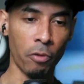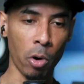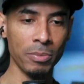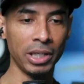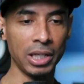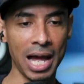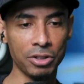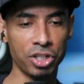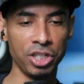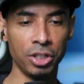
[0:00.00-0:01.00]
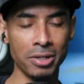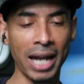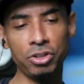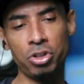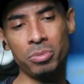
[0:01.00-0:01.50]
million a year,
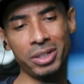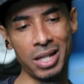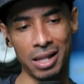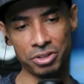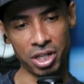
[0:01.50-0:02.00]
$92 million